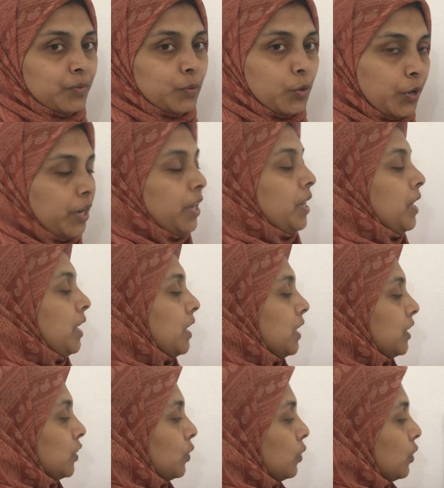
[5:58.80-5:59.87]
Okay.
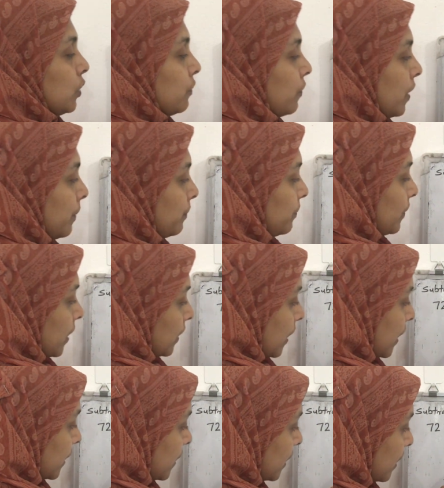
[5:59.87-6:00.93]
So from
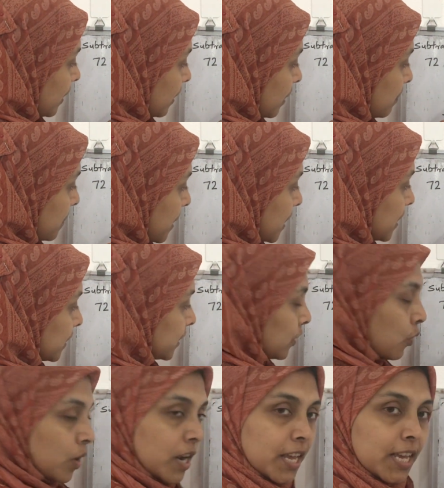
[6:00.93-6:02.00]
and here remains
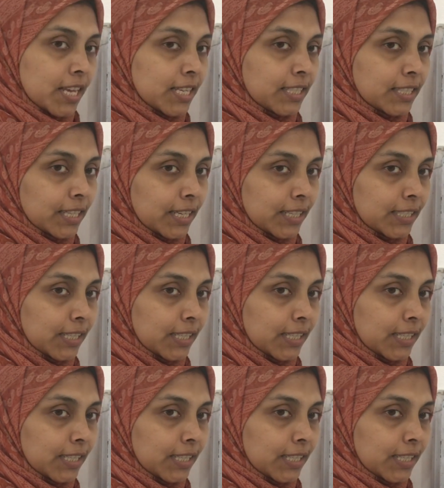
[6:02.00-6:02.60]
only 6